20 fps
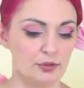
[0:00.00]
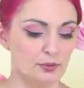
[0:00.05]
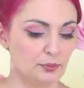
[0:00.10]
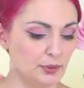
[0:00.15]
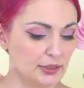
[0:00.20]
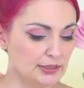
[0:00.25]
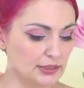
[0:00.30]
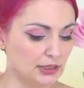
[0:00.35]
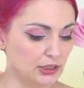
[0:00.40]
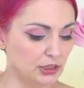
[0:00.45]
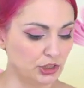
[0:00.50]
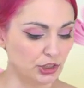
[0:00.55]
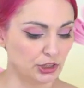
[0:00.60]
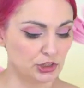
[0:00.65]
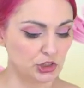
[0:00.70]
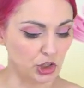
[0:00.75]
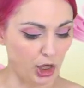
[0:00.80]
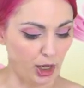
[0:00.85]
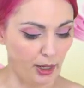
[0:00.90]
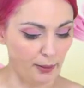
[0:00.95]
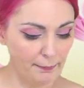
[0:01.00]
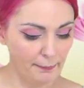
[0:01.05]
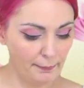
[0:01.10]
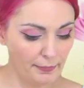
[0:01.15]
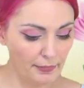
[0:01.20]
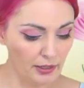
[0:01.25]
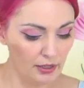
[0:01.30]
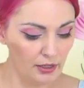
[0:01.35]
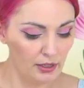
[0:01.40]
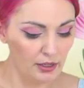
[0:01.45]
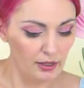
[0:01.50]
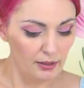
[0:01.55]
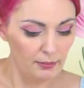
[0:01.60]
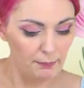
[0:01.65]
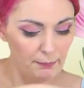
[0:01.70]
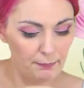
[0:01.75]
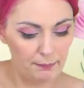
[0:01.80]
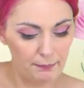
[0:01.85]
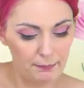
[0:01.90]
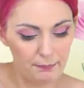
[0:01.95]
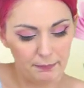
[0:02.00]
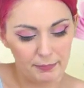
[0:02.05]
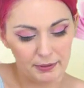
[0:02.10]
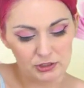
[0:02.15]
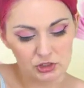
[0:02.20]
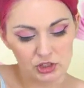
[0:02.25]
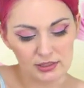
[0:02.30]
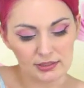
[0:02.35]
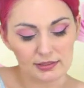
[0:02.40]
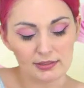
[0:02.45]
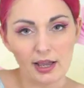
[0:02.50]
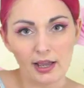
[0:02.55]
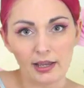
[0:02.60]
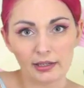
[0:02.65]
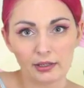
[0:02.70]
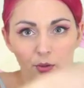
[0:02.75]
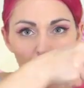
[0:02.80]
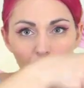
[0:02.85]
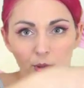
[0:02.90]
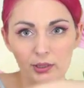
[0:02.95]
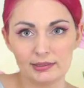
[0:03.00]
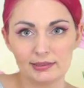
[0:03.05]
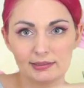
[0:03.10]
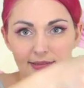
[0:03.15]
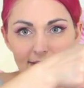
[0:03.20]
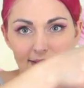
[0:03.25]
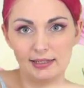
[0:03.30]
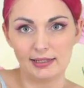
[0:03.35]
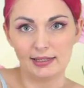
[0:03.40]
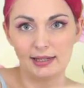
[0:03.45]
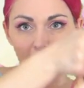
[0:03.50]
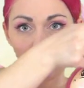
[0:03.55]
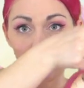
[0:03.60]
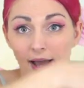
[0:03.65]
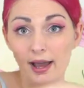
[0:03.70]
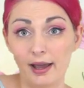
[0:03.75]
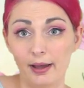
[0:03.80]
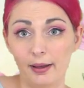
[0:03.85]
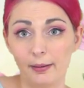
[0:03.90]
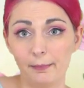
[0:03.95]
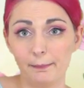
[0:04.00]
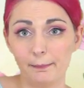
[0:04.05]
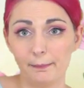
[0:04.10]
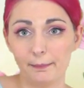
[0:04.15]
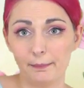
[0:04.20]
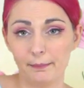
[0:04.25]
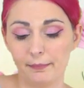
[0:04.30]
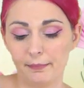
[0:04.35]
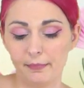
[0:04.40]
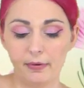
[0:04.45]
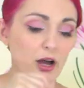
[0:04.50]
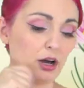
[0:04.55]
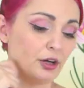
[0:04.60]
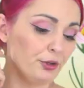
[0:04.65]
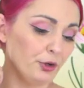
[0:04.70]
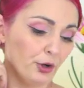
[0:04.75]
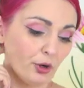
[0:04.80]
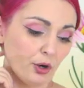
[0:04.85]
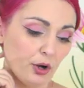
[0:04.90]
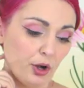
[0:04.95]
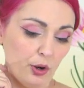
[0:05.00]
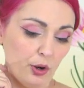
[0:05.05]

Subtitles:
We did a good job. But she's not going to sit up on her